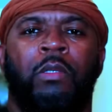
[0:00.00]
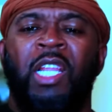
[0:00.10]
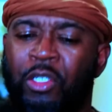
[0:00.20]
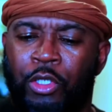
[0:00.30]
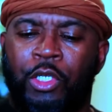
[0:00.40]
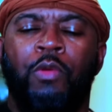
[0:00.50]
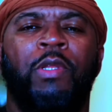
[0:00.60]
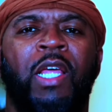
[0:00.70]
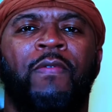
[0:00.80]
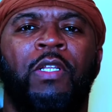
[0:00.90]
There's a
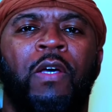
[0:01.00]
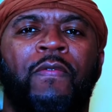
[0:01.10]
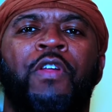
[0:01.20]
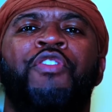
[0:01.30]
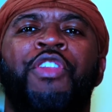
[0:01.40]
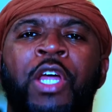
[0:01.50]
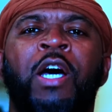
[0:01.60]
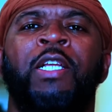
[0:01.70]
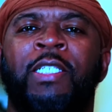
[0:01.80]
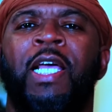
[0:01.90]
certain level of
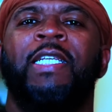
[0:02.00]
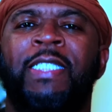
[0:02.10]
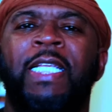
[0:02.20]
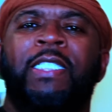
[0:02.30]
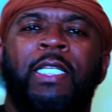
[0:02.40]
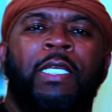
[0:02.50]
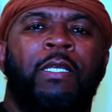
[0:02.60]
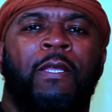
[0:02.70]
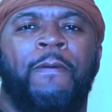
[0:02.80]
non-toxicity